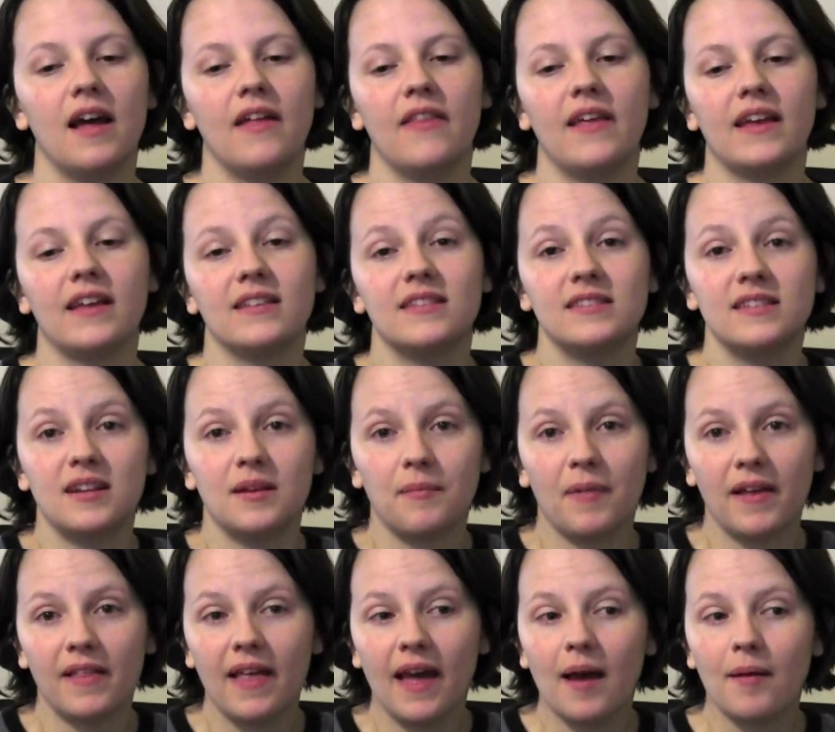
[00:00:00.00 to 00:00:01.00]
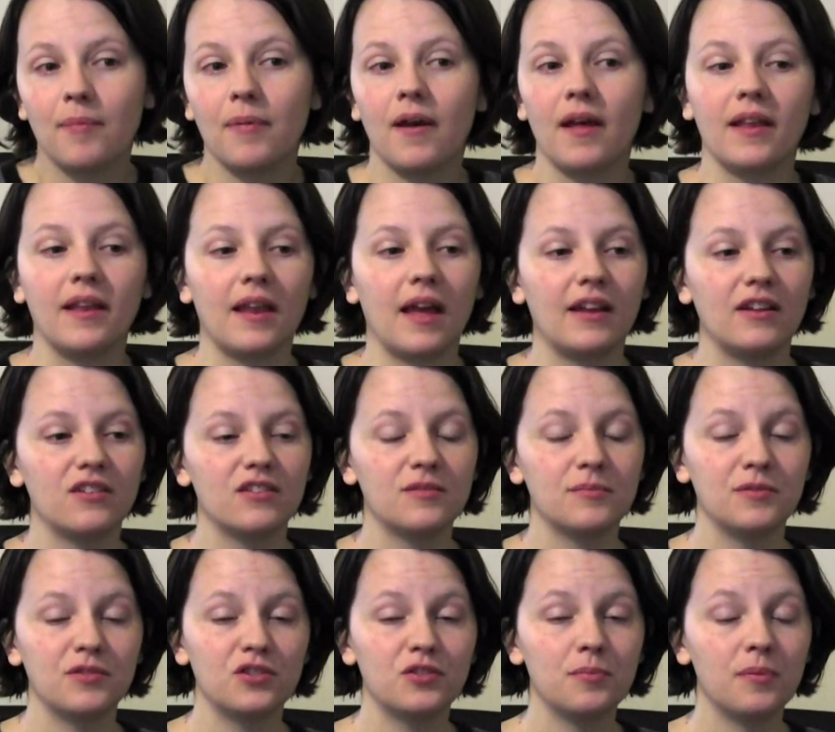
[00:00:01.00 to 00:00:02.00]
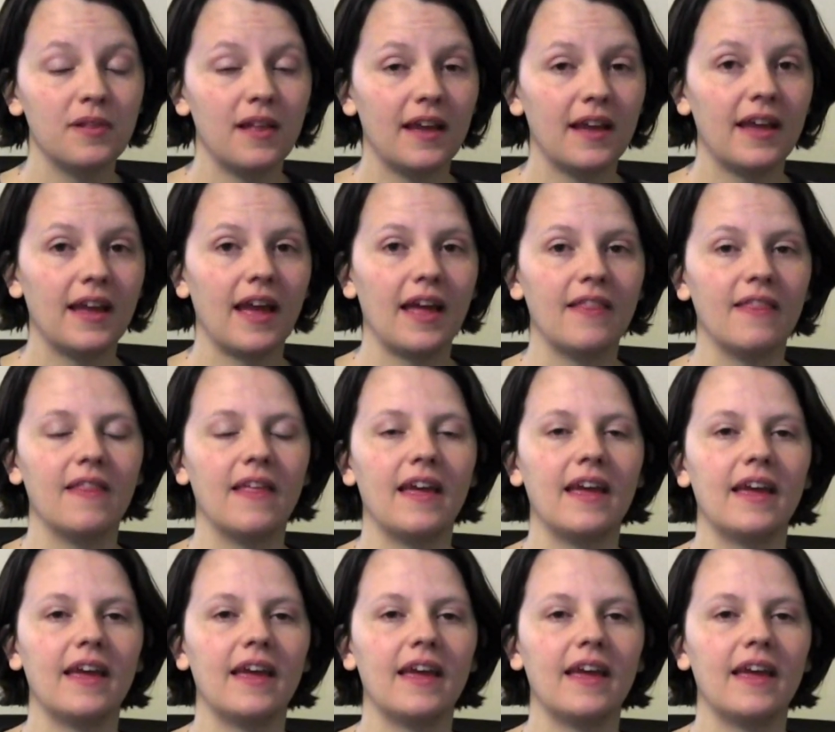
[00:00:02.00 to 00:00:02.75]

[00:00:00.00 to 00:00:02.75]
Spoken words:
They can sit on my lap, and I just push play, and